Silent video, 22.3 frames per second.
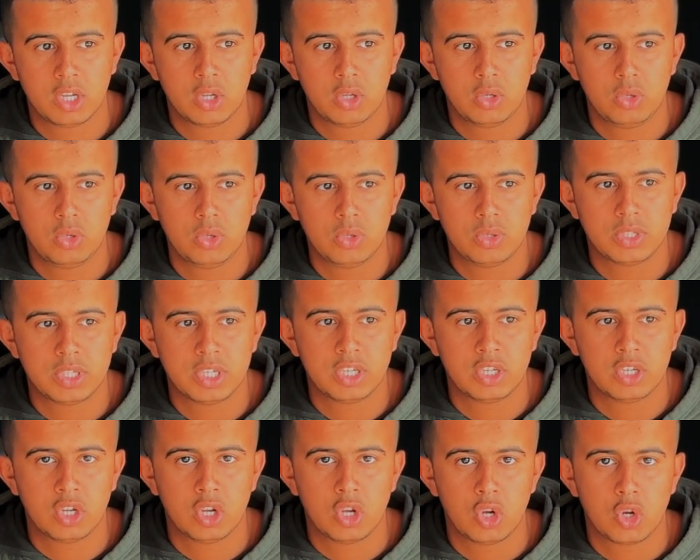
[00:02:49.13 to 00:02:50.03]

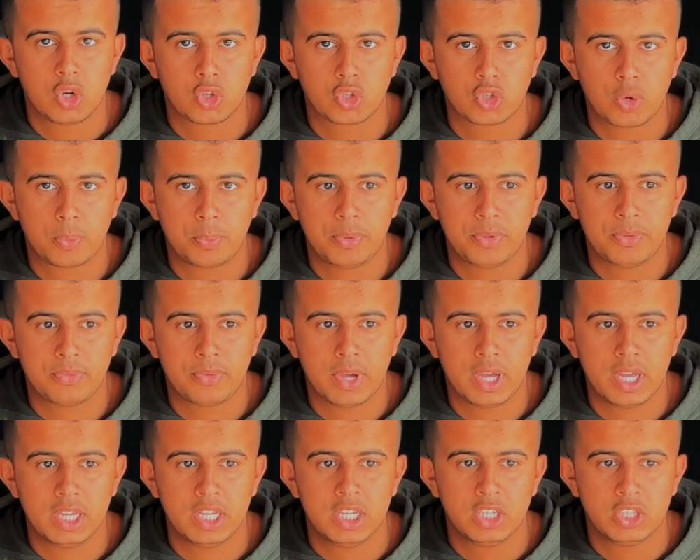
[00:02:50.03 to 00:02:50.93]
using
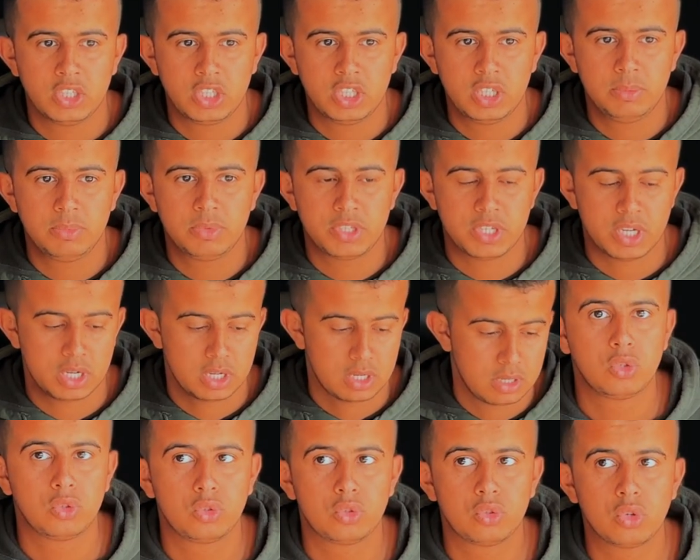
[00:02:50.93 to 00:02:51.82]
Shopify Theme Check.
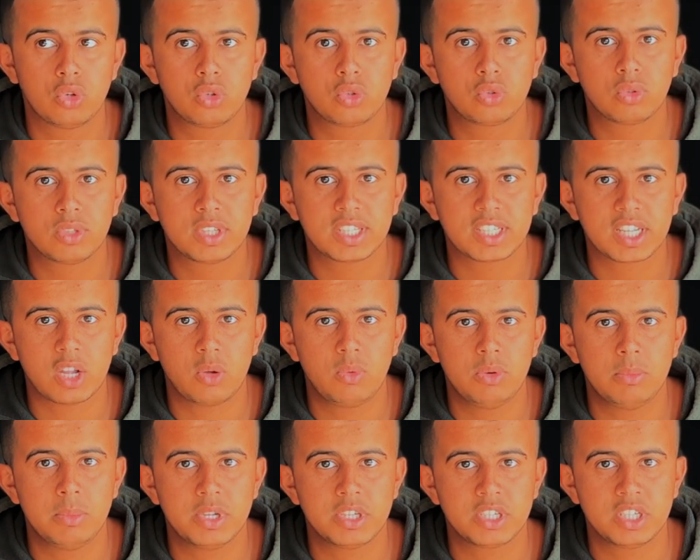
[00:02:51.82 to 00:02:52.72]
Tool tool that I will
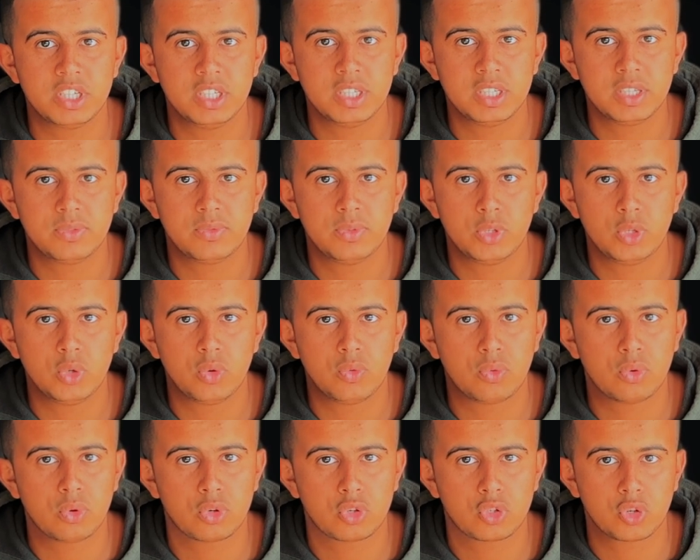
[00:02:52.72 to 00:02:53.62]
mention in this video
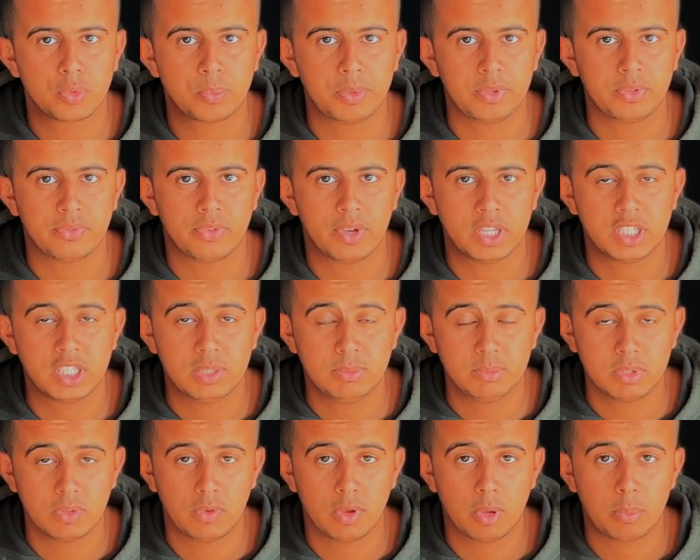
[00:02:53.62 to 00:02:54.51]
for Shopify Theme
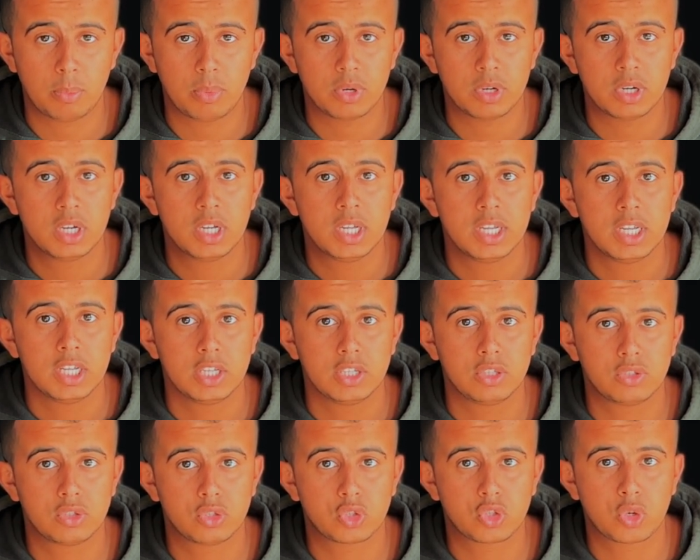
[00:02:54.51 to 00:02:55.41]
Developer is
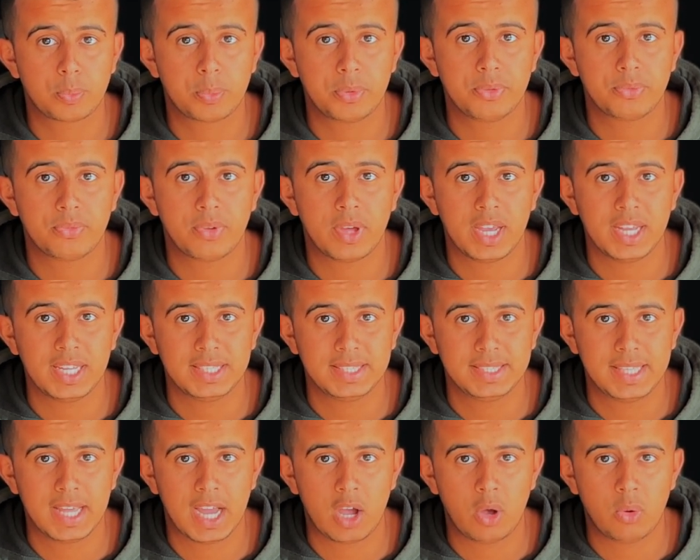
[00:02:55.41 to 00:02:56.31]
the Shopify
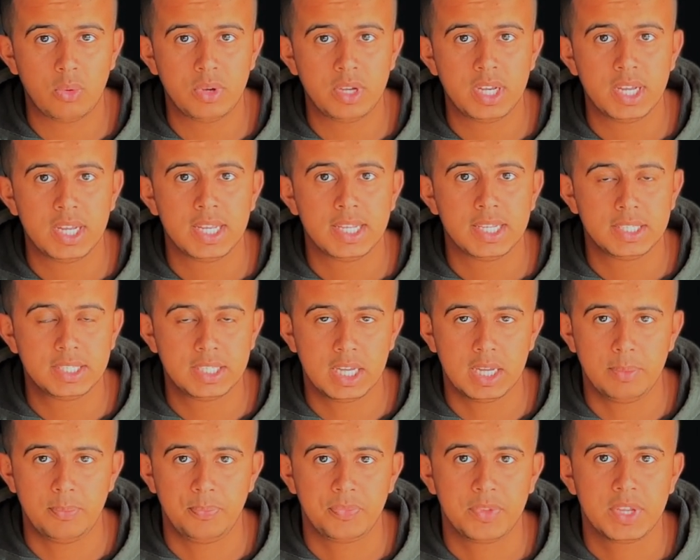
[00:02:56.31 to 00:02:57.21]
Dawn
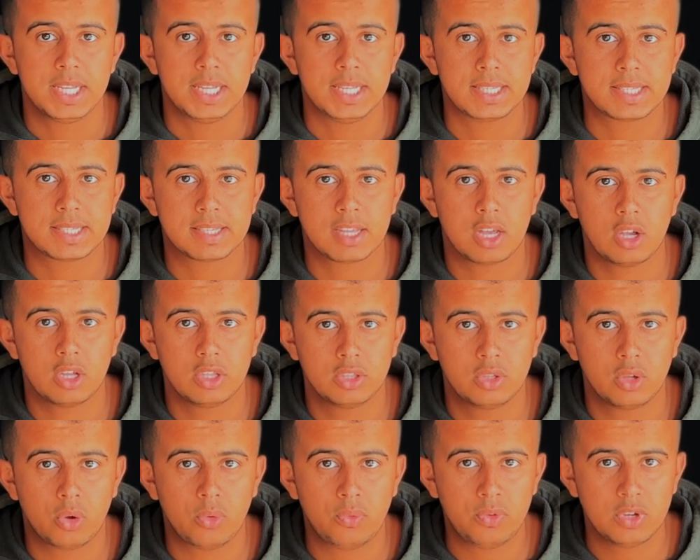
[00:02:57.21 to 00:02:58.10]
Theme. It's the
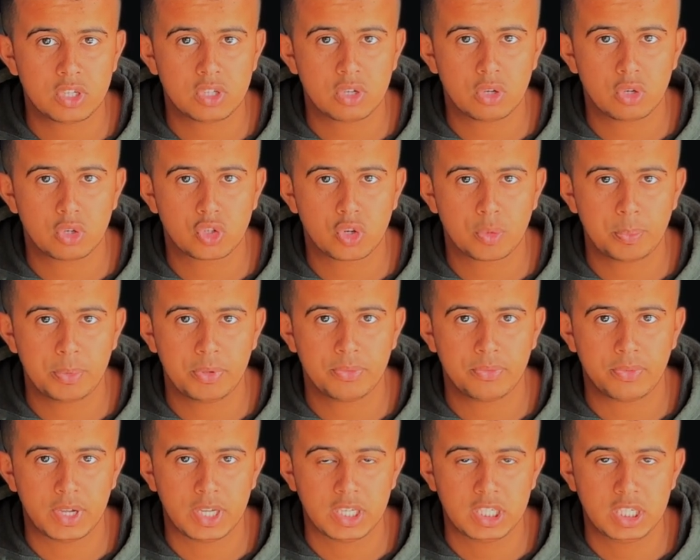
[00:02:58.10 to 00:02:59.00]
official
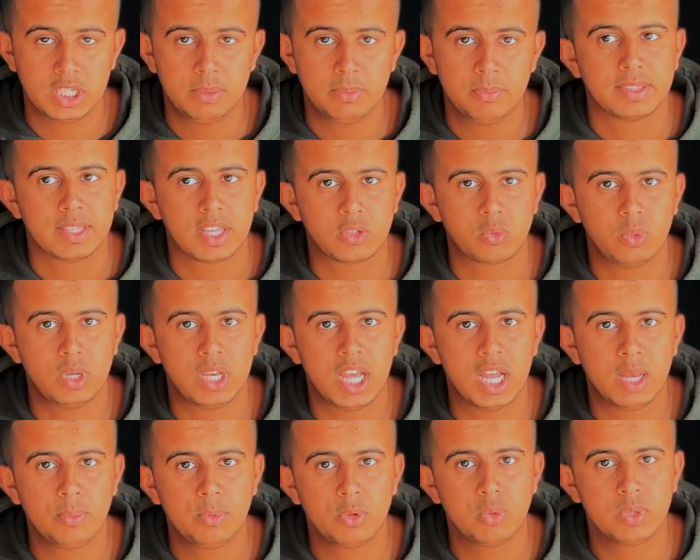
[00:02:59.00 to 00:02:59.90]
Shopify theme that will
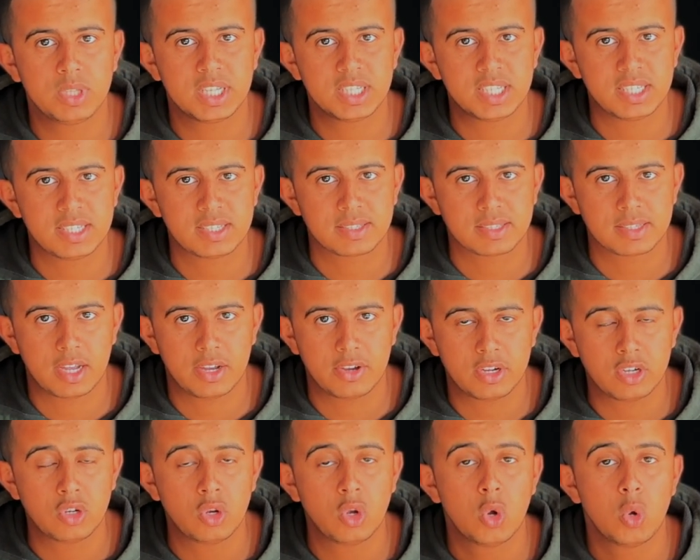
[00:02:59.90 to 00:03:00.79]
help you with getting
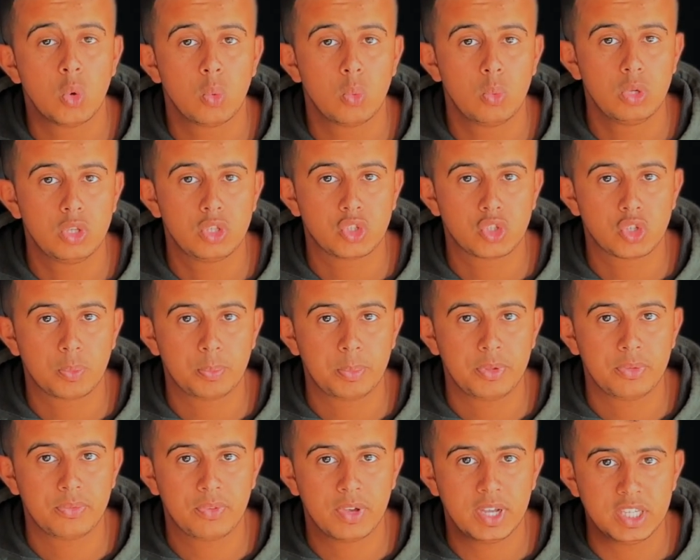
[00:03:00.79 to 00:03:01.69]
started with
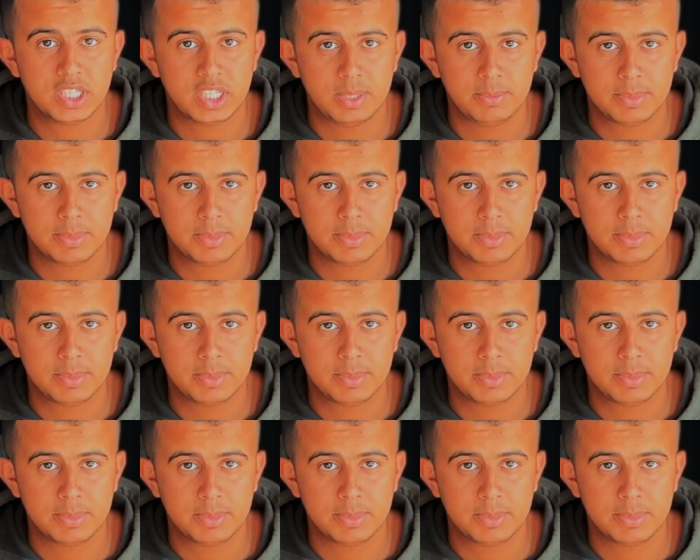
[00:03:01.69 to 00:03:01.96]
Shopify theme